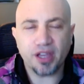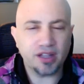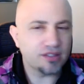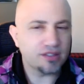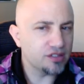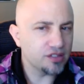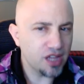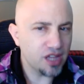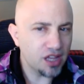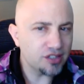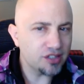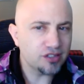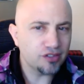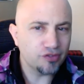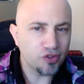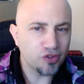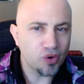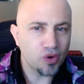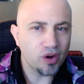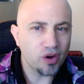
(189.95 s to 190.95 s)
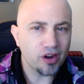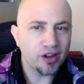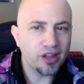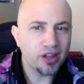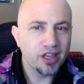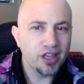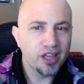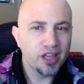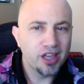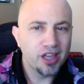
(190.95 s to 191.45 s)
It's a test of your
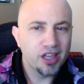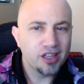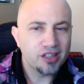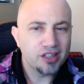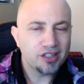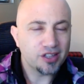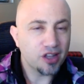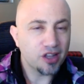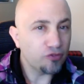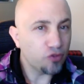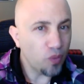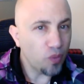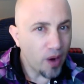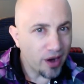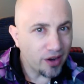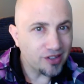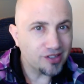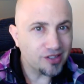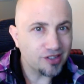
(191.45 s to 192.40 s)
self-awareness.